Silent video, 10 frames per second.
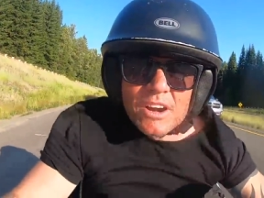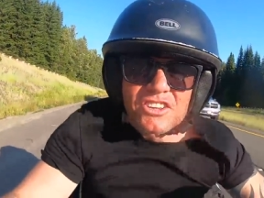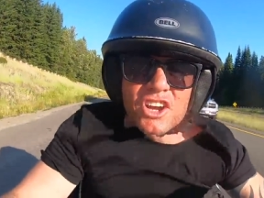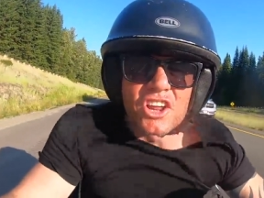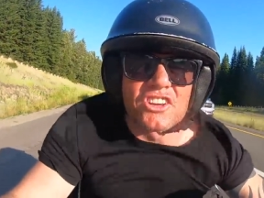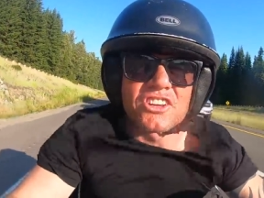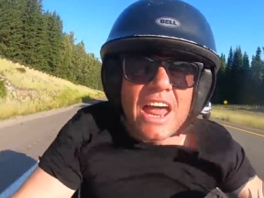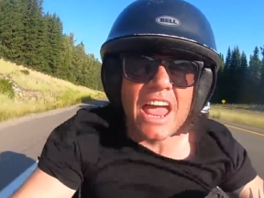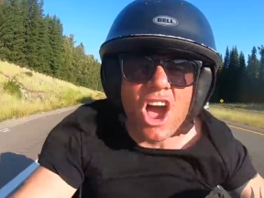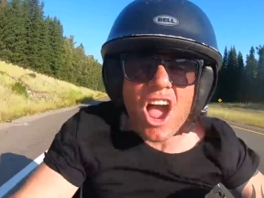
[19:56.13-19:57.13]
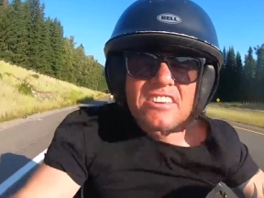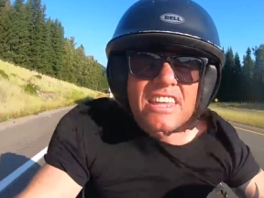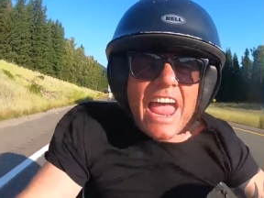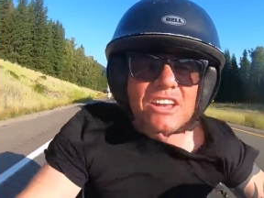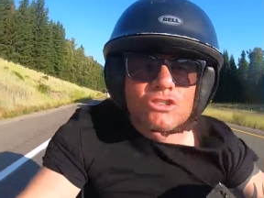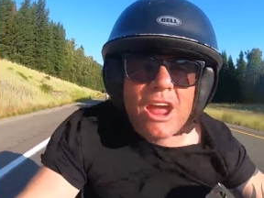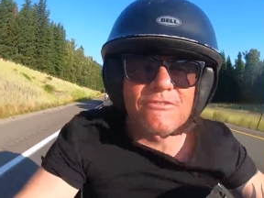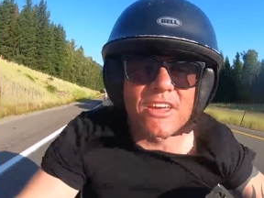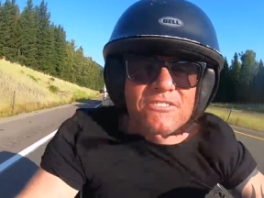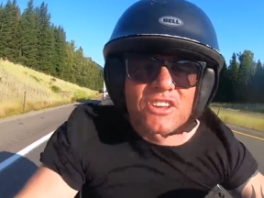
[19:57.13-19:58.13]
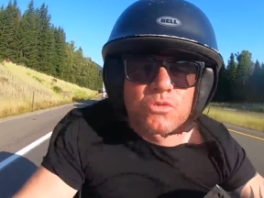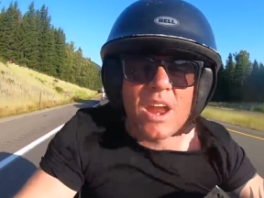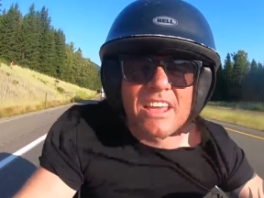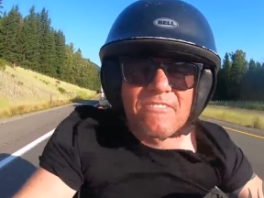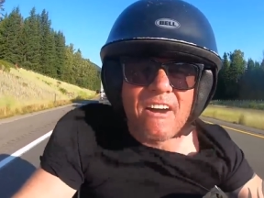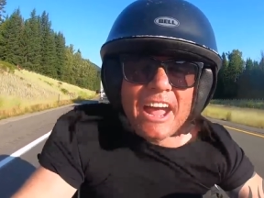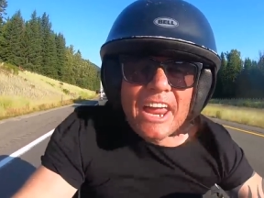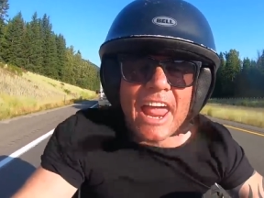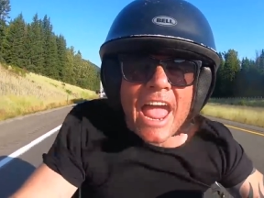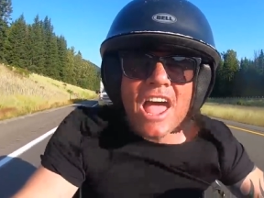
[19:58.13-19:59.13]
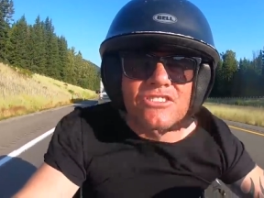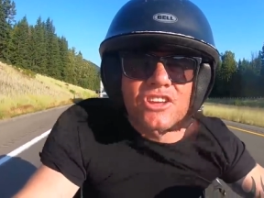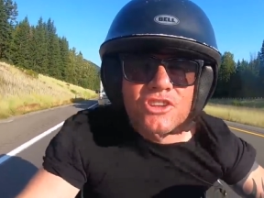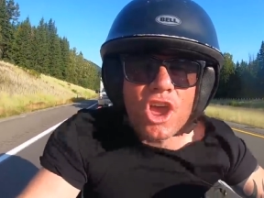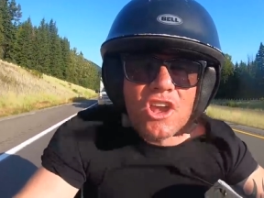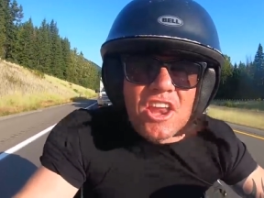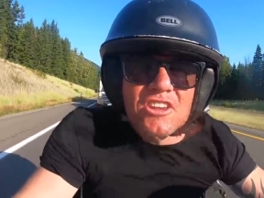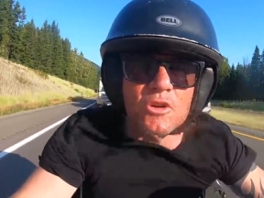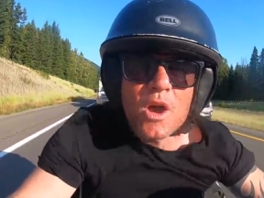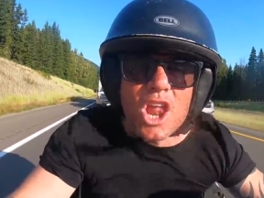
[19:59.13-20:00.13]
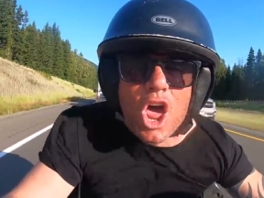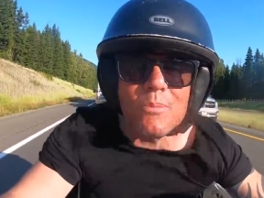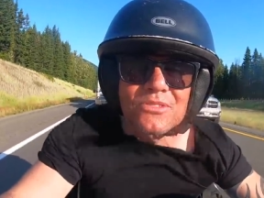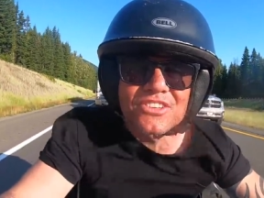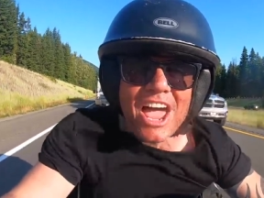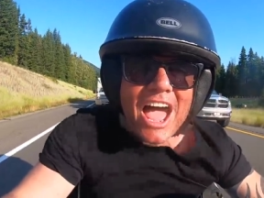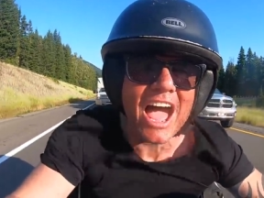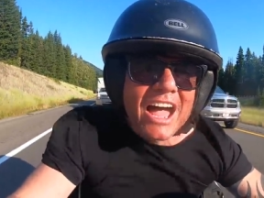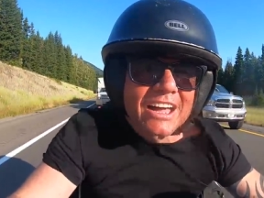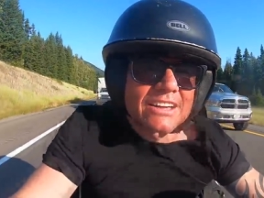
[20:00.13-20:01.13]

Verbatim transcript: What did you do today? I sat in traffic for 20 fucking hours and turned into a lobster.